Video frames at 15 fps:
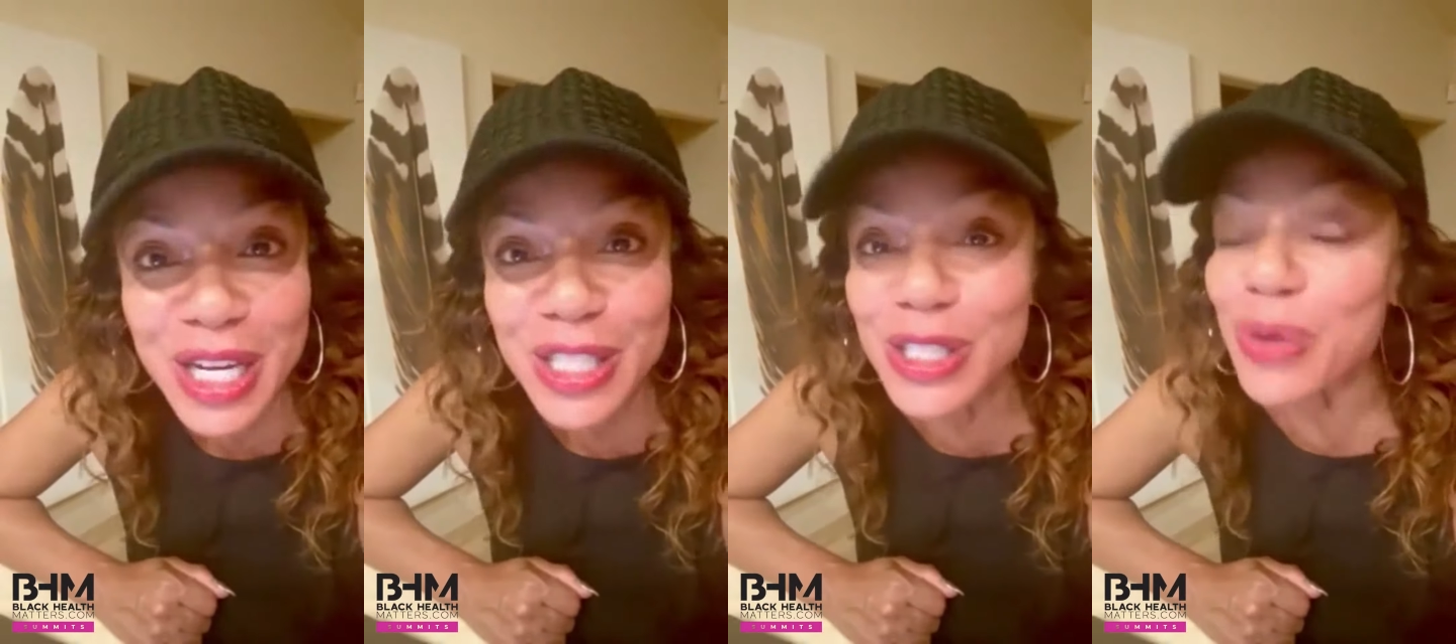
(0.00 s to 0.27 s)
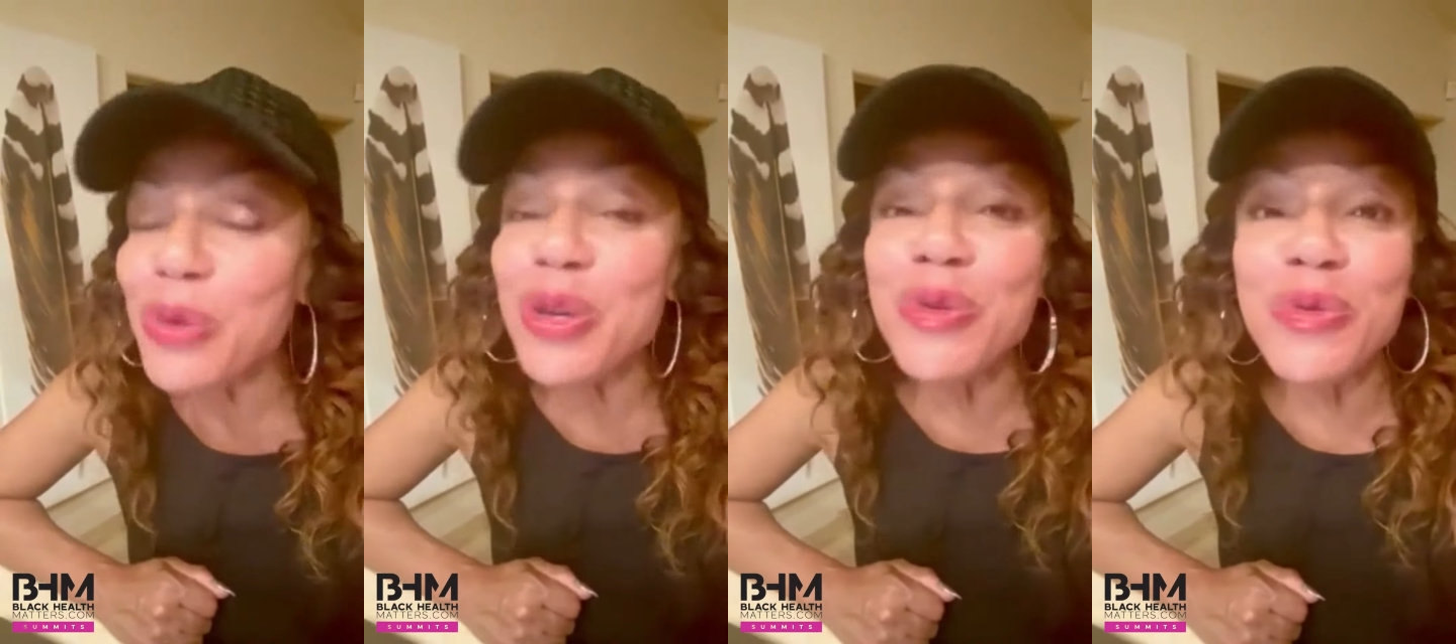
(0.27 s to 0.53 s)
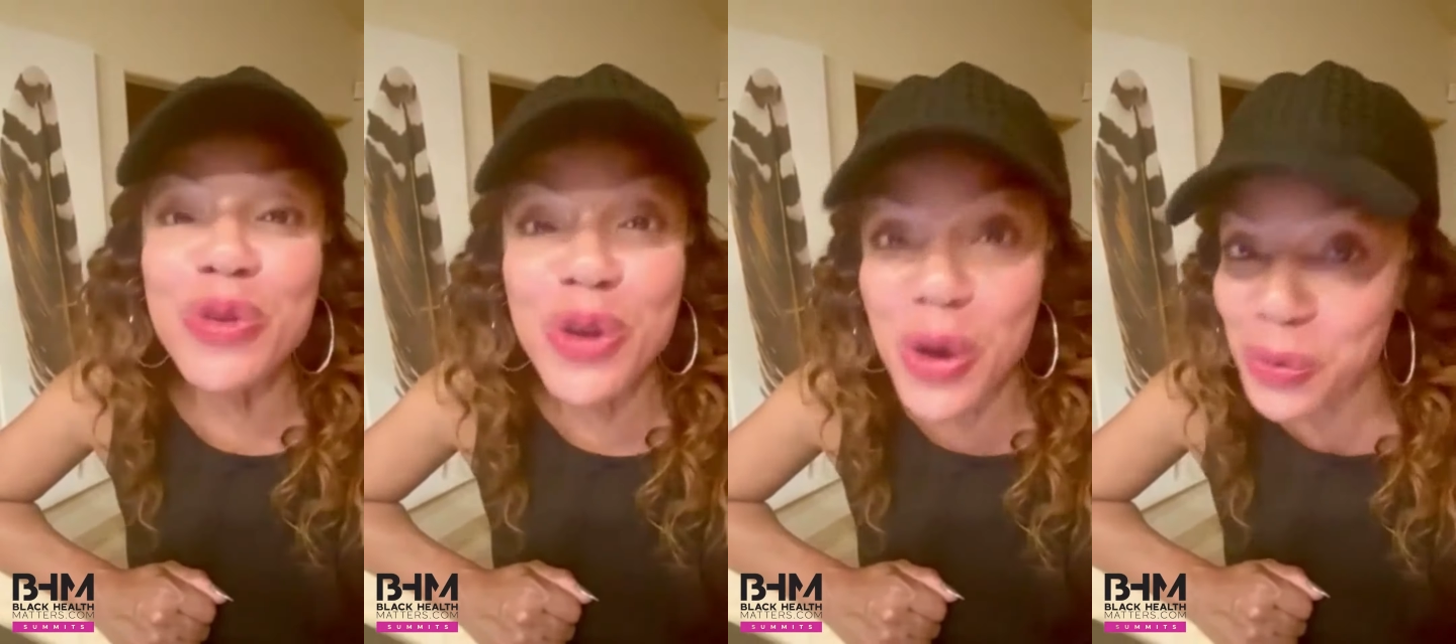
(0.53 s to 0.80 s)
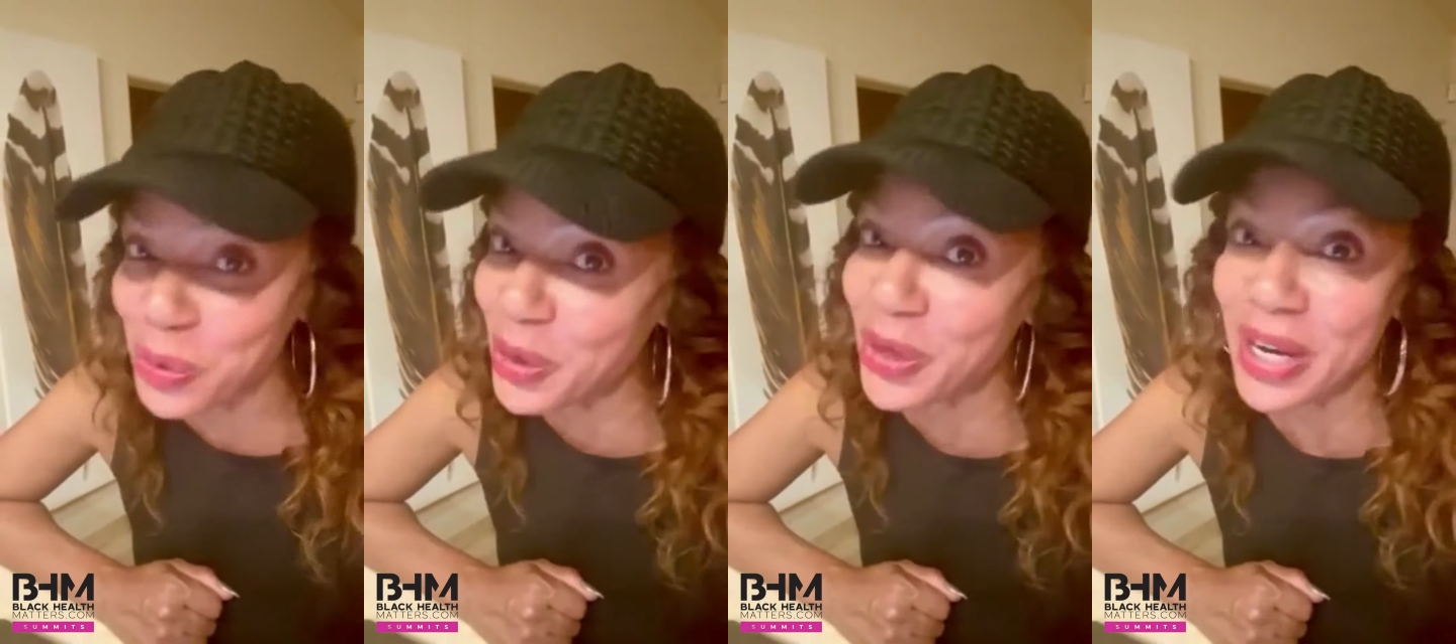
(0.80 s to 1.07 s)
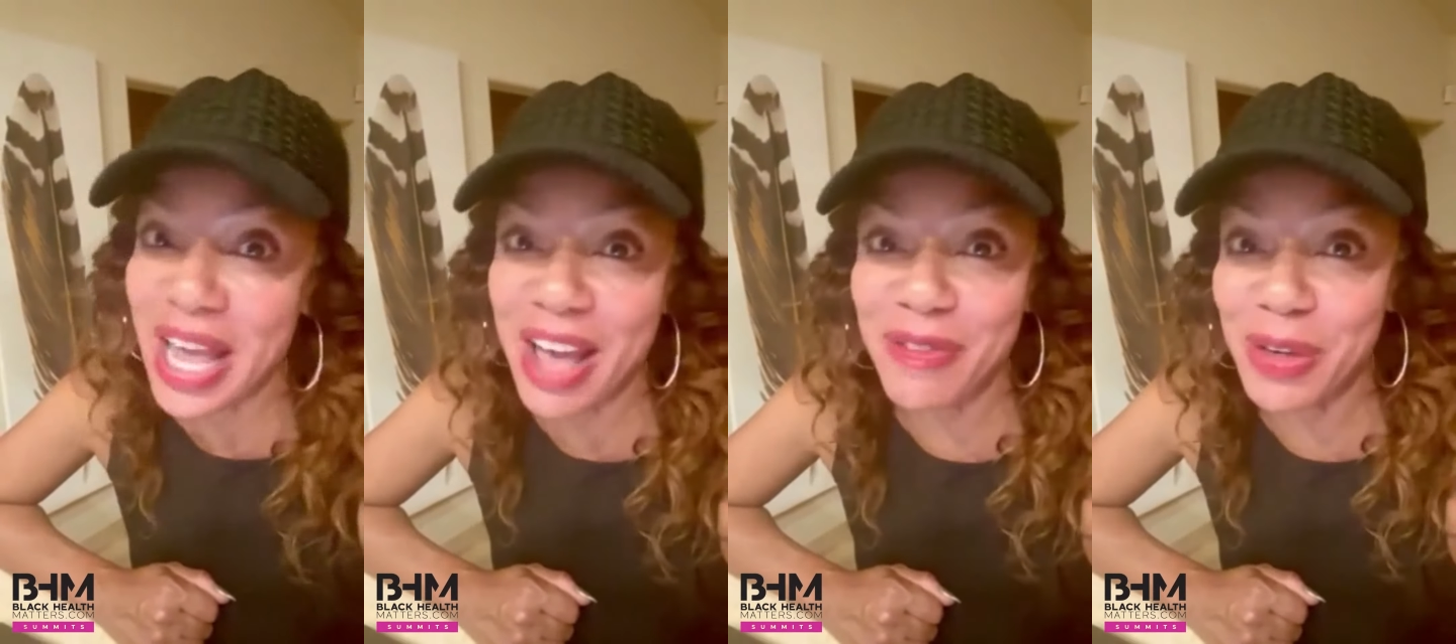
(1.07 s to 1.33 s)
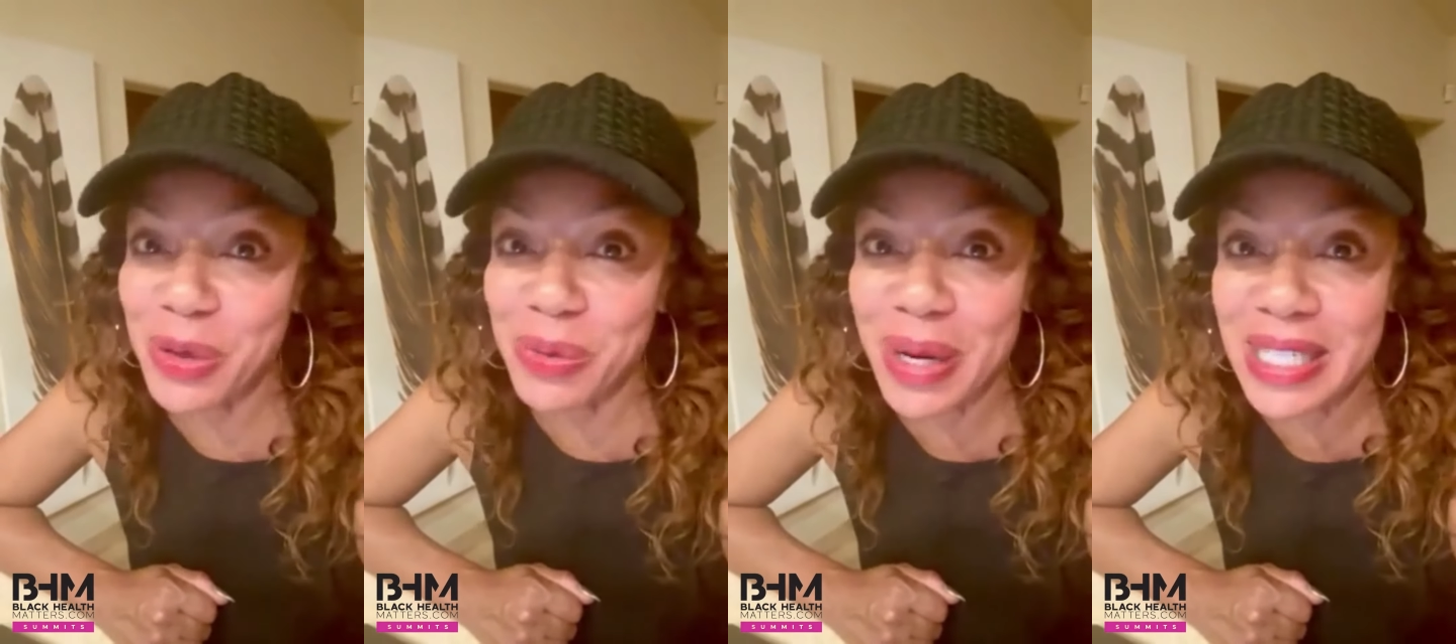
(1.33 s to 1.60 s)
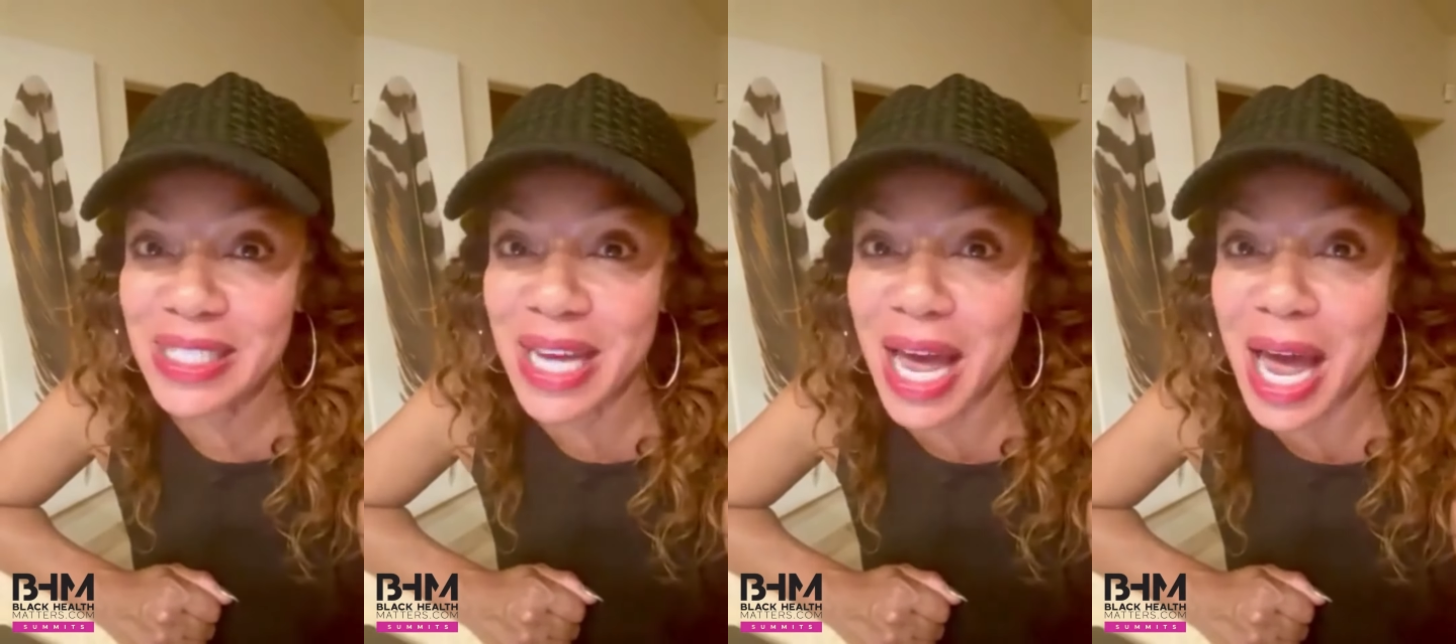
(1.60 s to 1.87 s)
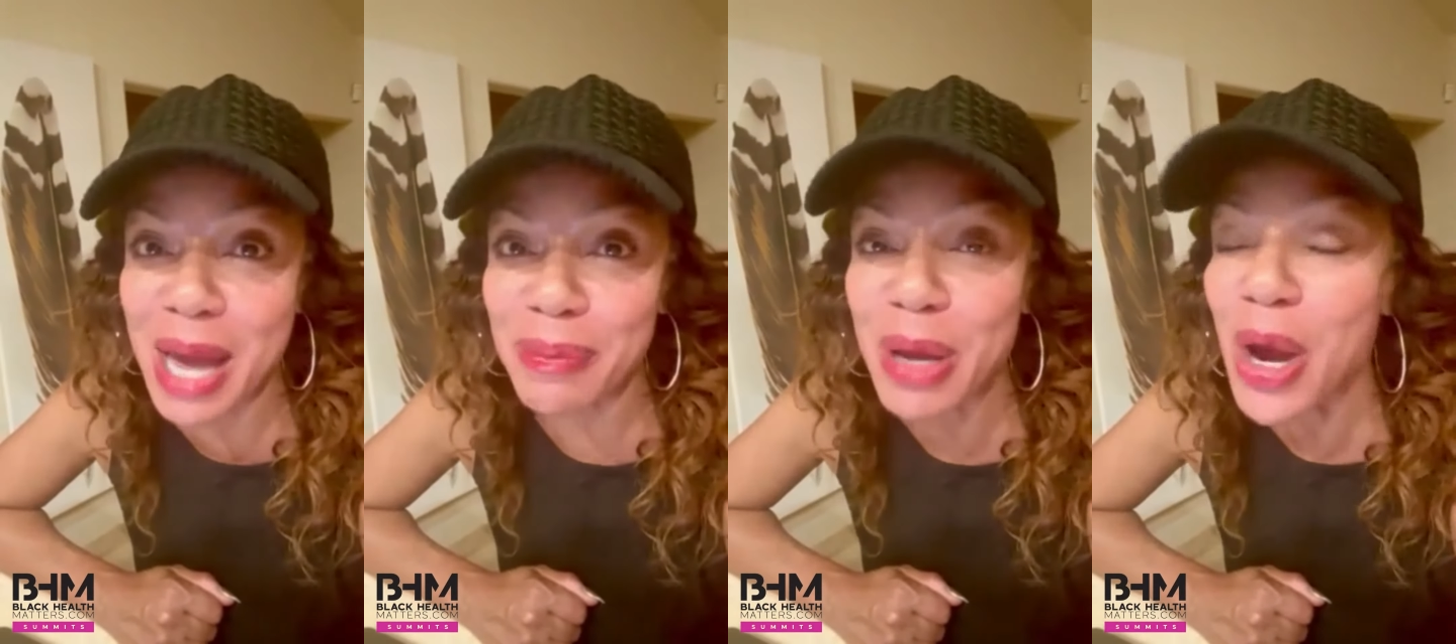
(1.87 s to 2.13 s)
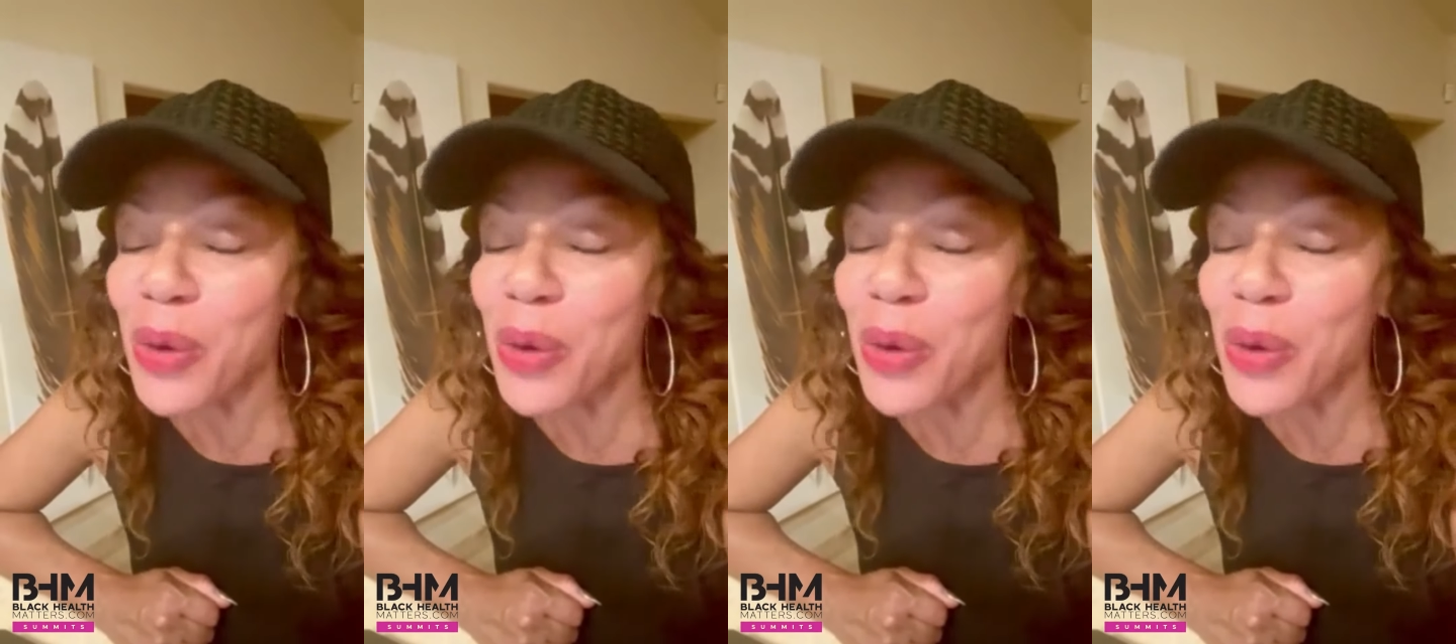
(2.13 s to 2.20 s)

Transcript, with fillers: So, you know, we're going to have a great time.